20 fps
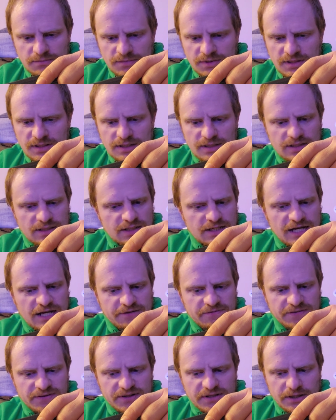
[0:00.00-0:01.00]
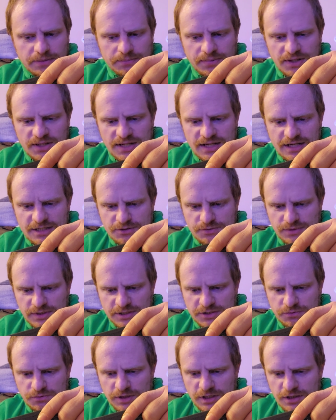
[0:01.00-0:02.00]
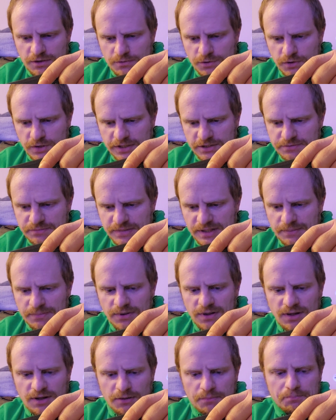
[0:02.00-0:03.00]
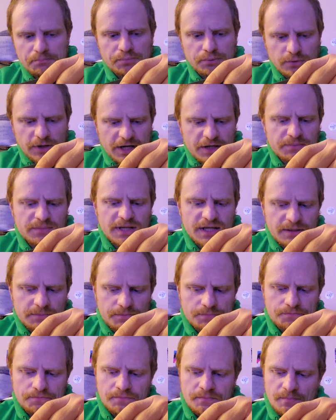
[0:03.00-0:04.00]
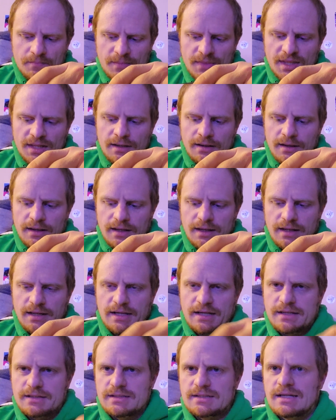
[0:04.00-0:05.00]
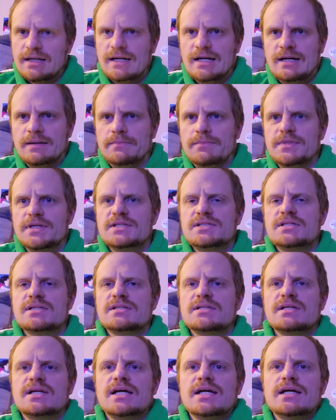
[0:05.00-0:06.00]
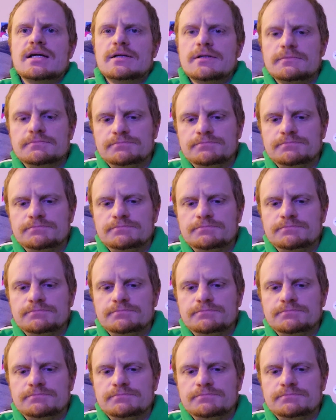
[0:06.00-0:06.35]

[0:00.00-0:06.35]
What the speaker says: the Geffen Company has released, written and directed by Paul Brickman. And this is like,